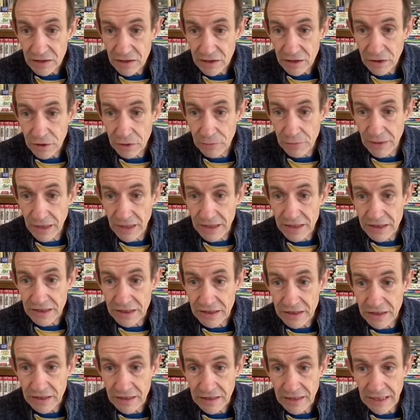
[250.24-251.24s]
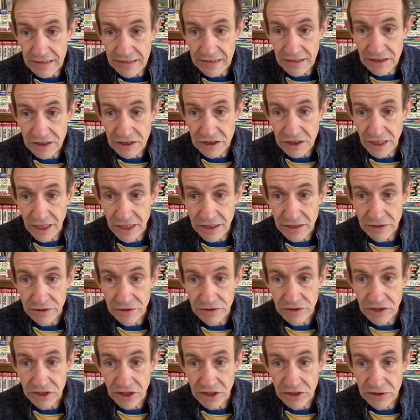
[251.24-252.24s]
Accumulation, that does change. You
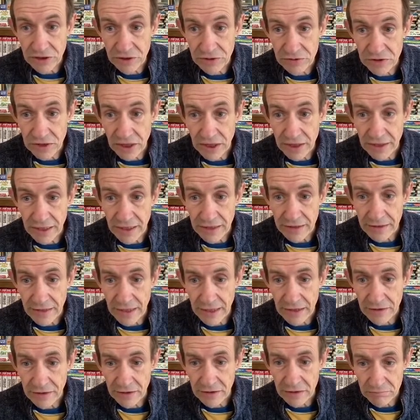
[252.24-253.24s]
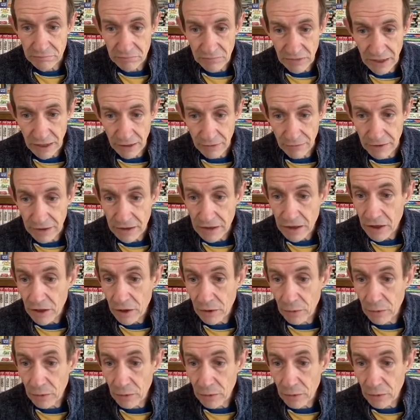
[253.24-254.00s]
can see as you set that down lower.